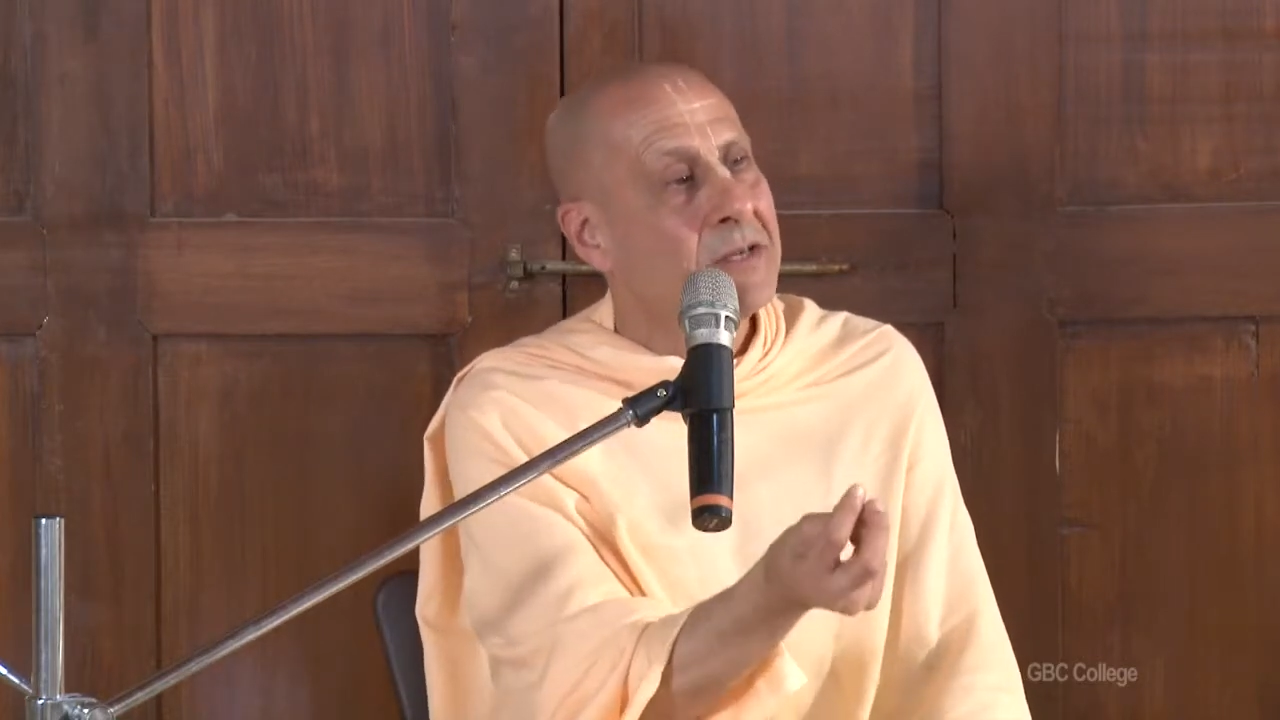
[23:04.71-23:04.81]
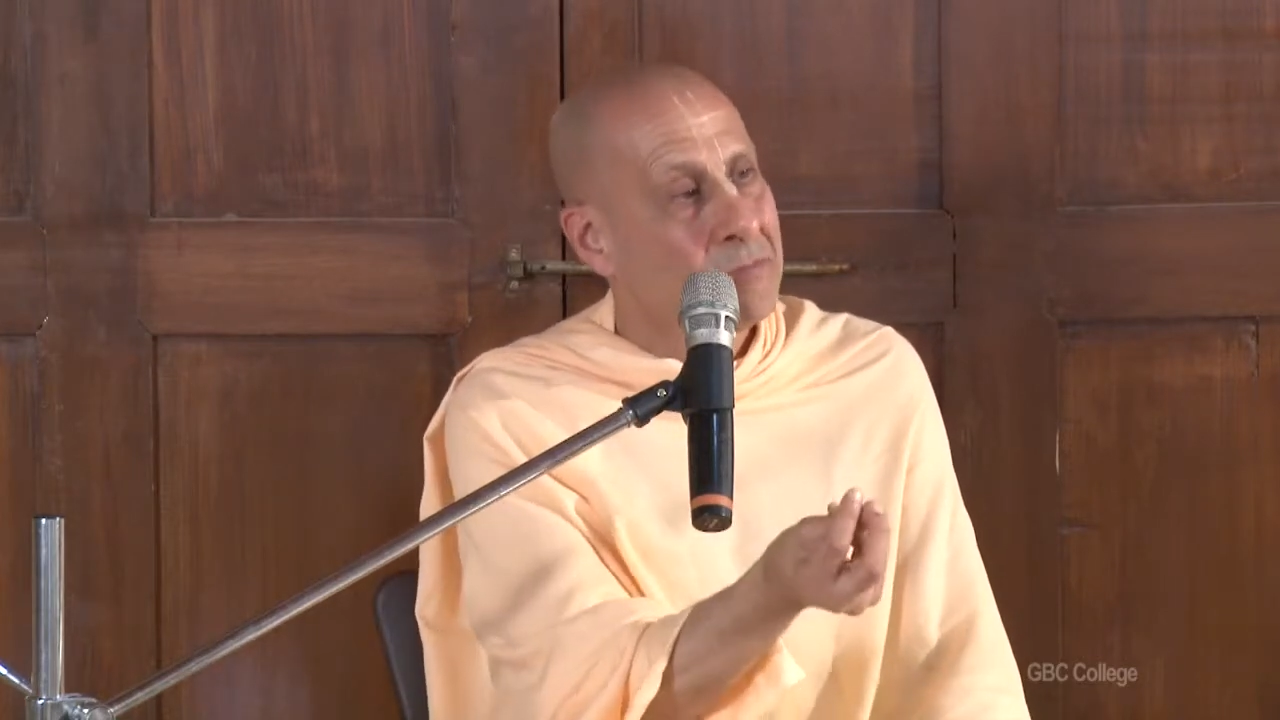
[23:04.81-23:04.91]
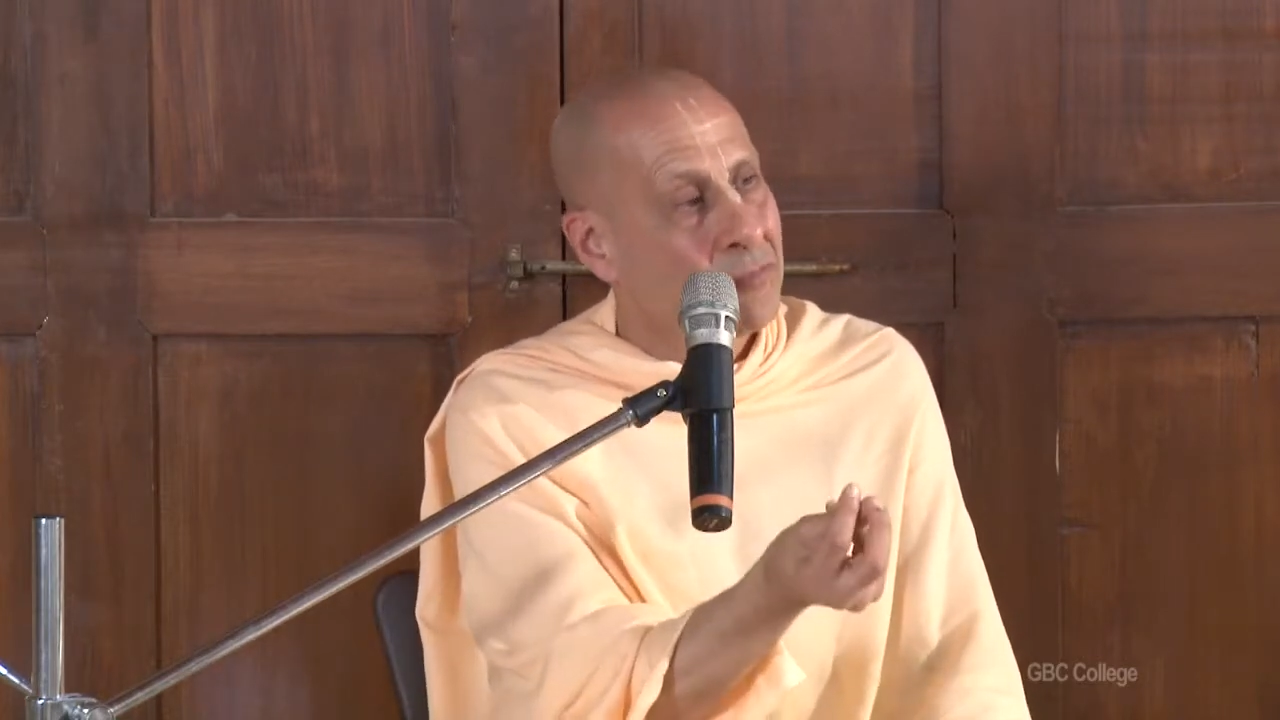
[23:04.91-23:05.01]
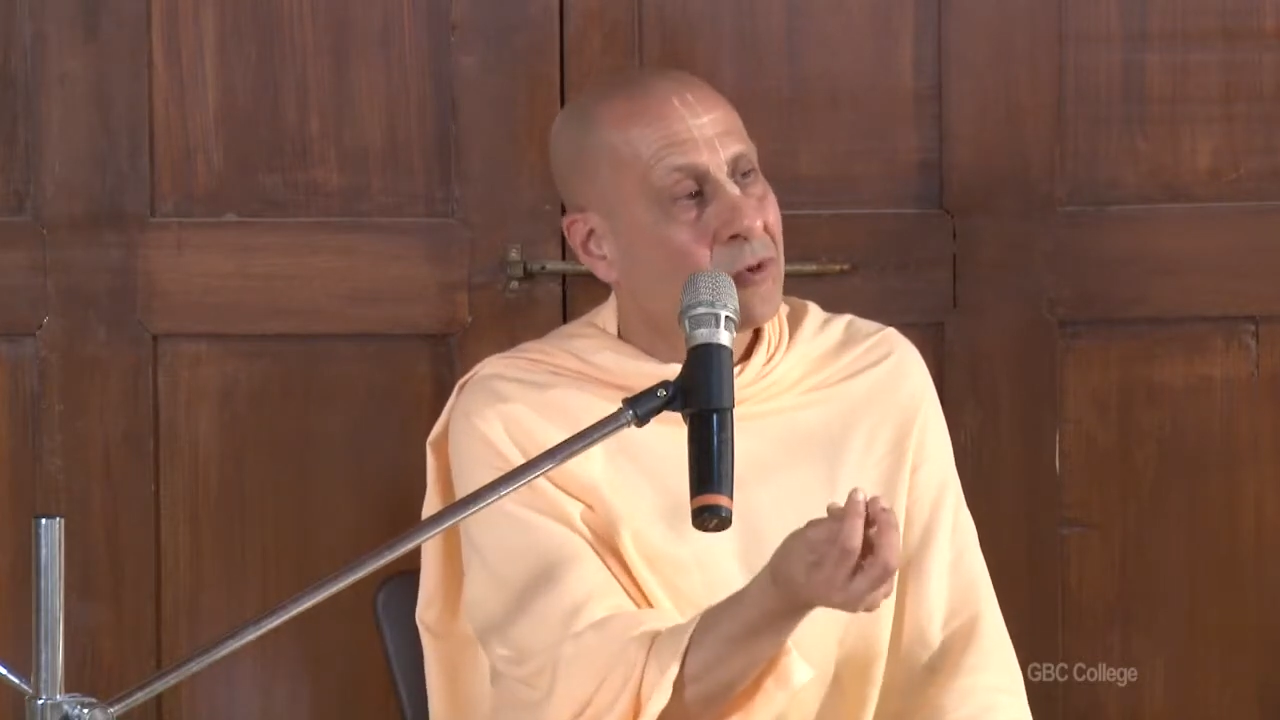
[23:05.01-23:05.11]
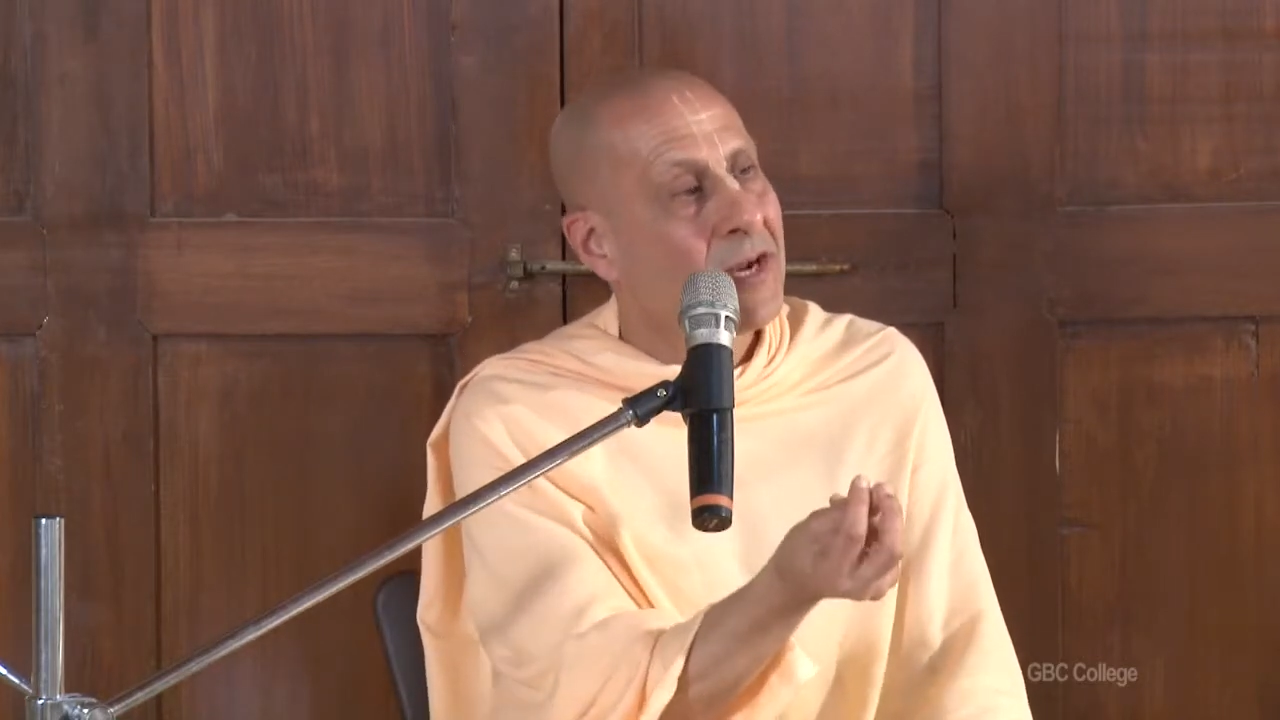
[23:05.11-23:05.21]

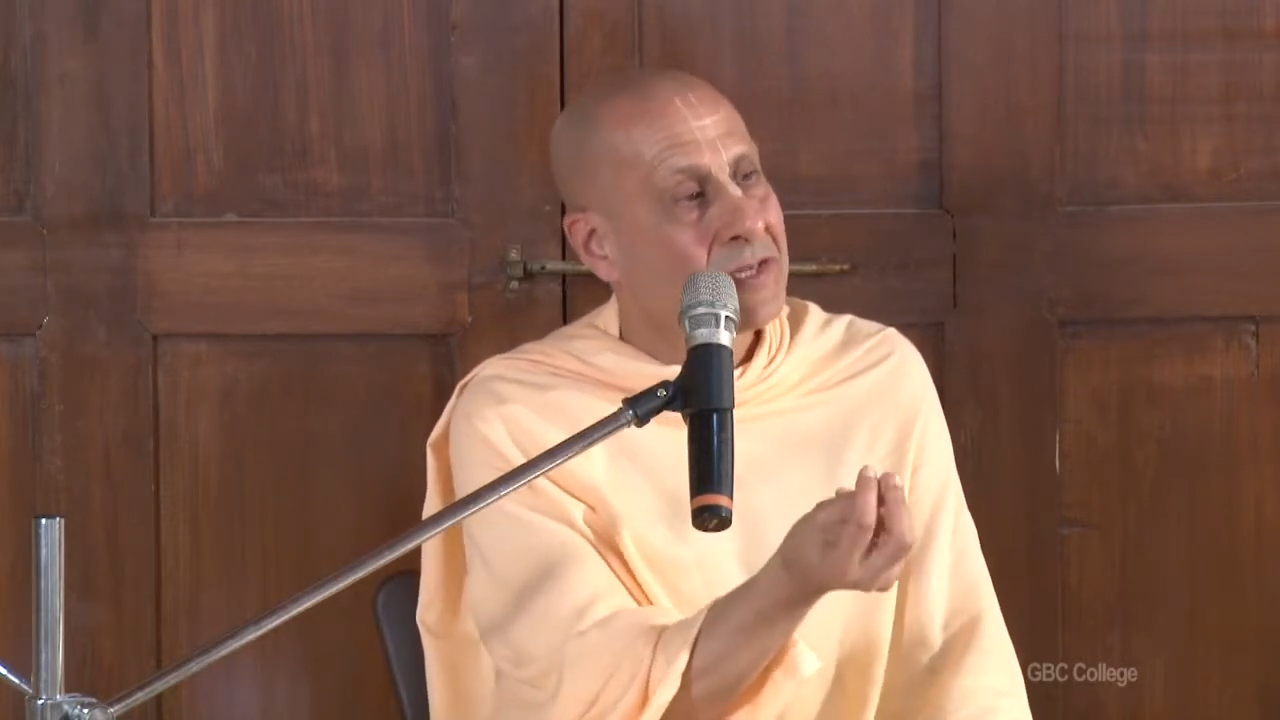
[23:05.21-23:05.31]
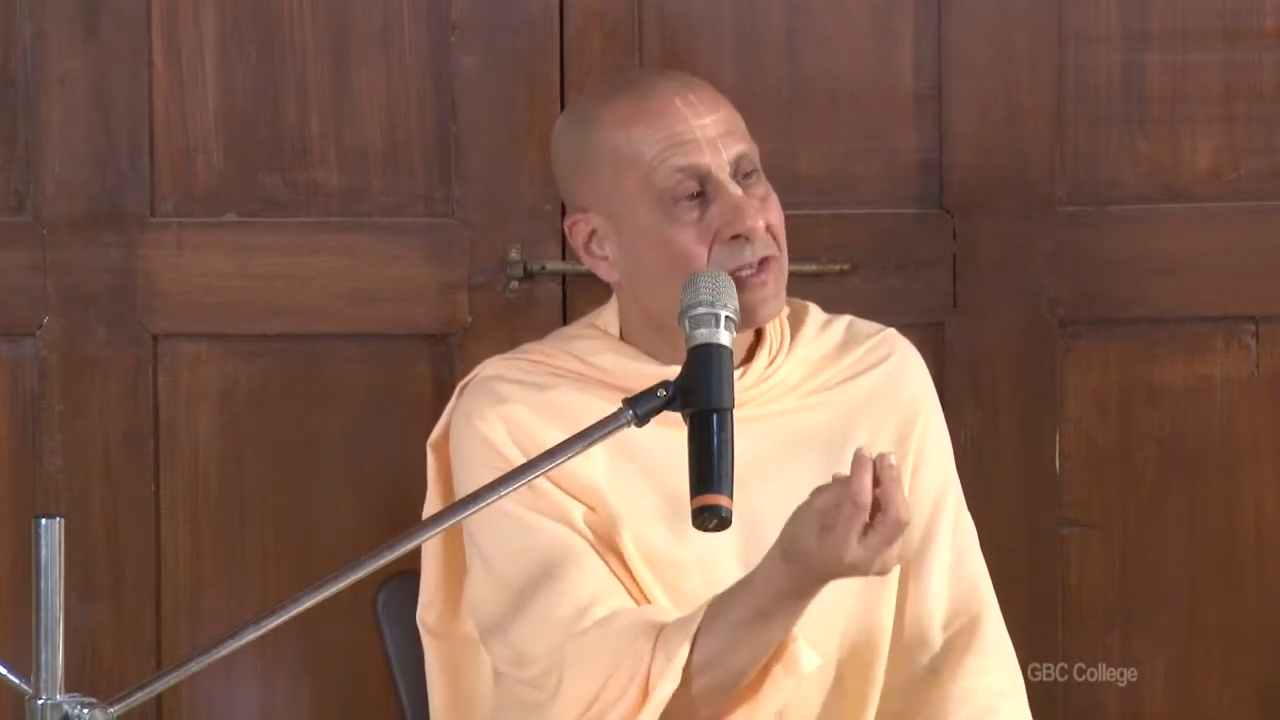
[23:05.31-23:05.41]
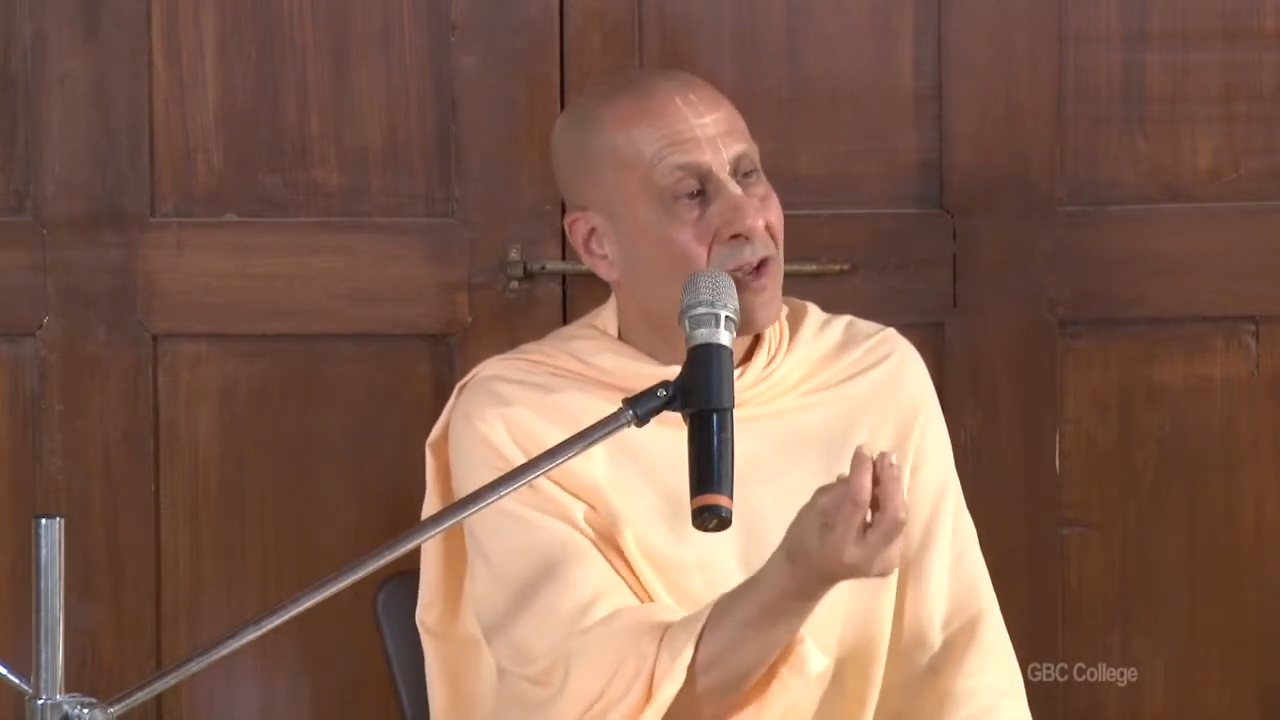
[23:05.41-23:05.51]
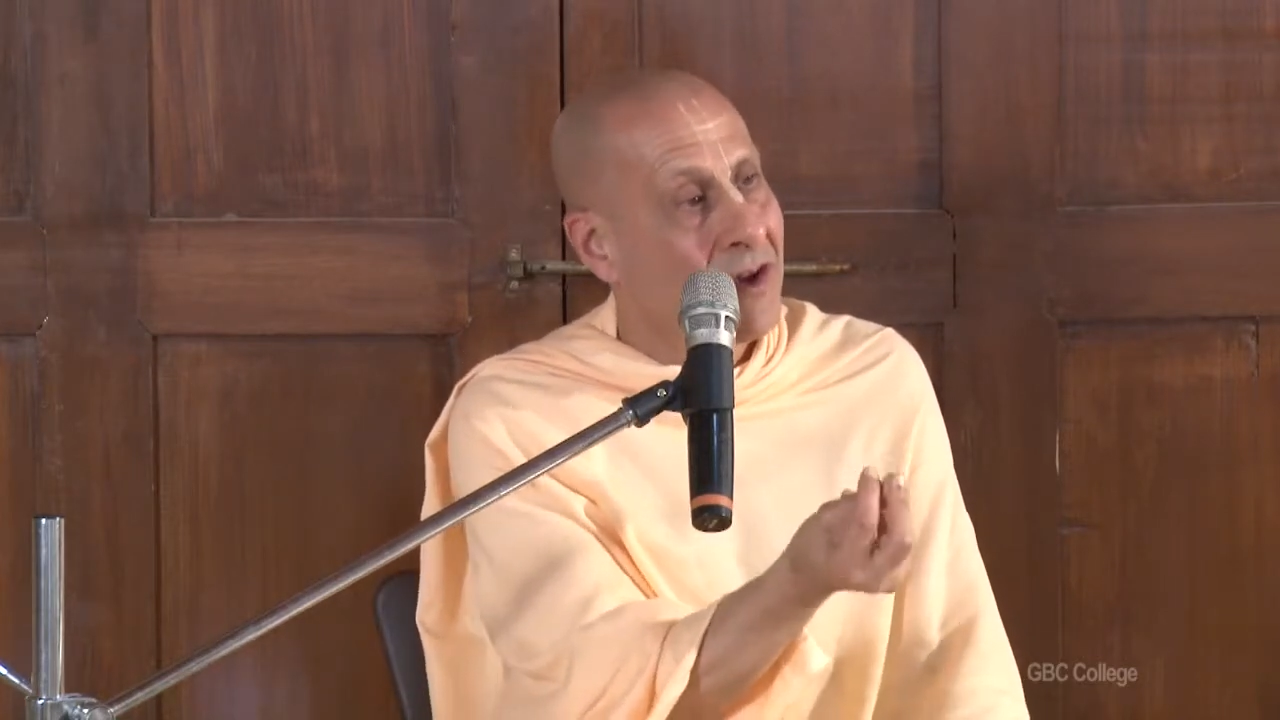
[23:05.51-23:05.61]
impress